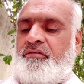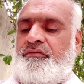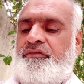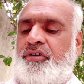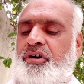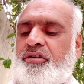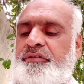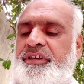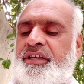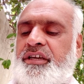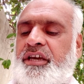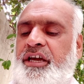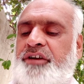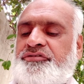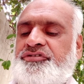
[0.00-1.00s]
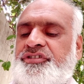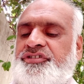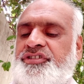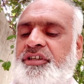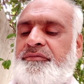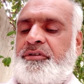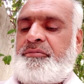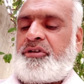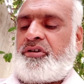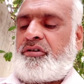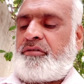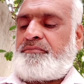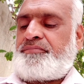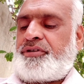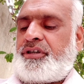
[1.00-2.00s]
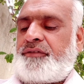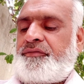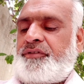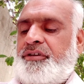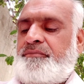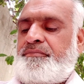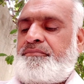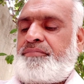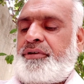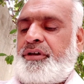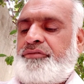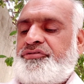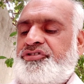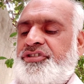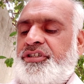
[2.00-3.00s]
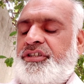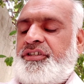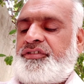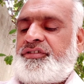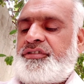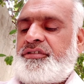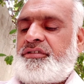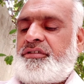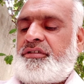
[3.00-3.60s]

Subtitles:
Following accounts receivable on perfect posters,